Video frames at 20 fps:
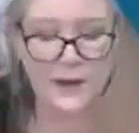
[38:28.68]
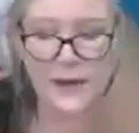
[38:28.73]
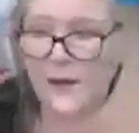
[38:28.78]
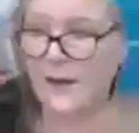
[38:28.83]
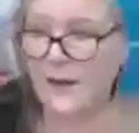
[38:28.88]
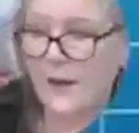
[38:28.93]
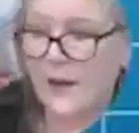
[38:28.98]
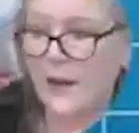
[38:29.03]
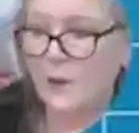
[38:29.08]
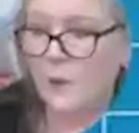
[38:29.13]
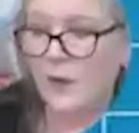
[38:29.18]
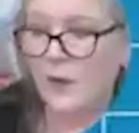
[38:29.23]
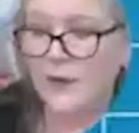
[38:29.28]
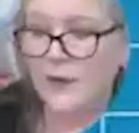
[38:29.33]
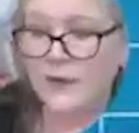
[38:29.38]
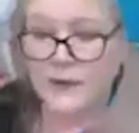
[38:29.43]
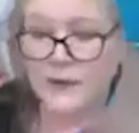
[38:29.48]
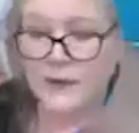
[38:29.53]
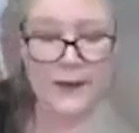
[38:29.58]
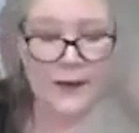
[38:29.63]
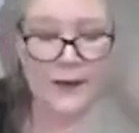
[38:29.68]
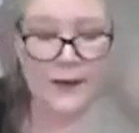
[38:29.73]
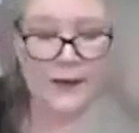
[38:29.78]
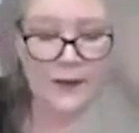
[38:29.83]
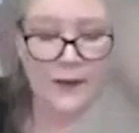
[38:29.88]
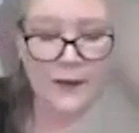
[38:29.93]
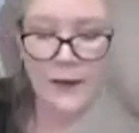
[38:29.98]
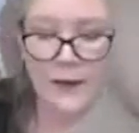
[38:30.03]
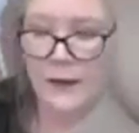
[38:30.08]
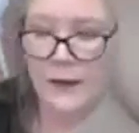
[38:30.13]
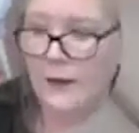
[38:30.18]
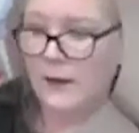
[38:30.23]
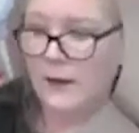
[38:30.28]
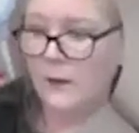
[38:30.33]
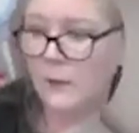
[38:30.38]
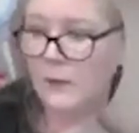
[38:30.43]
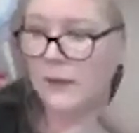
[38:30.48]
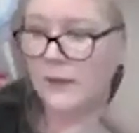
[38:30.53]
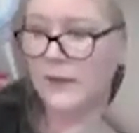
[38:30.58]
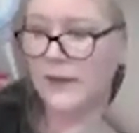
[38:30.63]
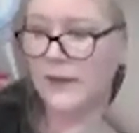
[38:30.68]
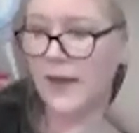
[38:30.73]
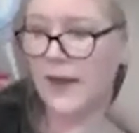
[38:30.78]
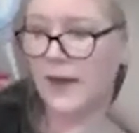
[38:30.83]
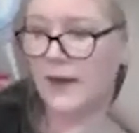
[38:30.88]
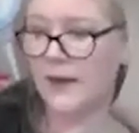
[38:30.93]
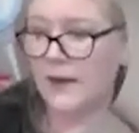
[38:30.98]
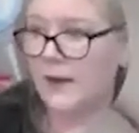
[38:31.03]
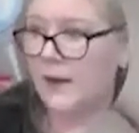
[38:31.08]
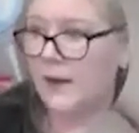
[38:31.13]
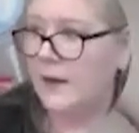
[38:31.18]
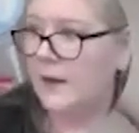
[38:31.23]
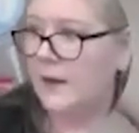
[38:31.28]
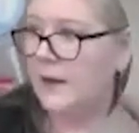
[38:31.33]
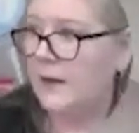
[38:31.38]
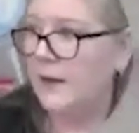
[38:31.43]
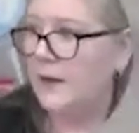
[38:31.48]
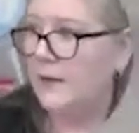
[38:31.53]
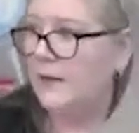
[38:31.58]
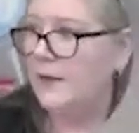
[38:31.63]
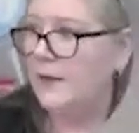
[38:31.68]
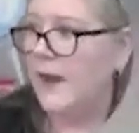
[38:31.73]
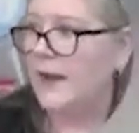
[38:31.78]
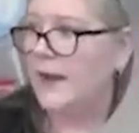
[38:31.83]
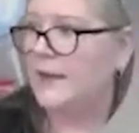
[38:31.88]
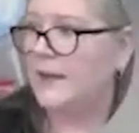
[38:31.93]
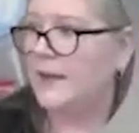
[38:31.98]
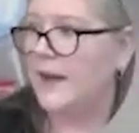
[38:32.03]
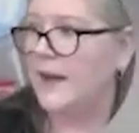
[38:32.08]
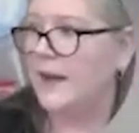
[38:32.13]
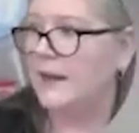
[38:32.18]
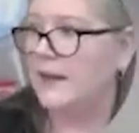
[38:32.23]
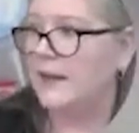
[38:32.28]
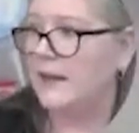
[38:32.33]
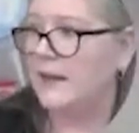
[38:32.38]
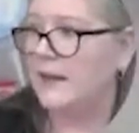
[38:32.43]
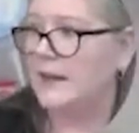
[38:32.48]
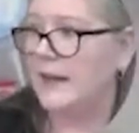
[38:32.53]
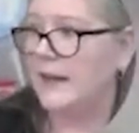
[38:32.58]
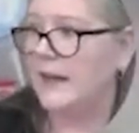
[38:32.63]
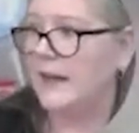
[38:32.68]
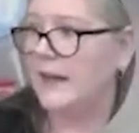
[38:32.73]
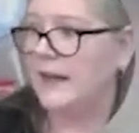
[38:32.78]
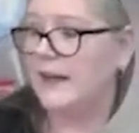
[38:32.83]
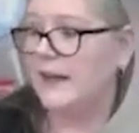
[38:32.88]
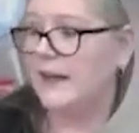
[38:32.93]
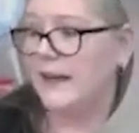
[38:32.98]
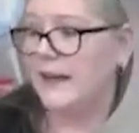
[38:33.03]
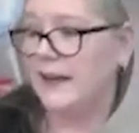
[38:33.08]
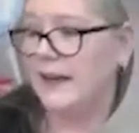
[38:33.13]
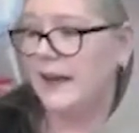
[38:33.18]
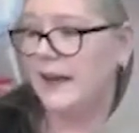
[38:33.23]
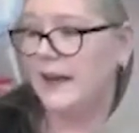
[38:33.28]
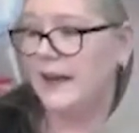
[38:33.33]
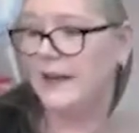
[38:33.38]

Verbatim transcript: And what's that? What is that? That's an LED.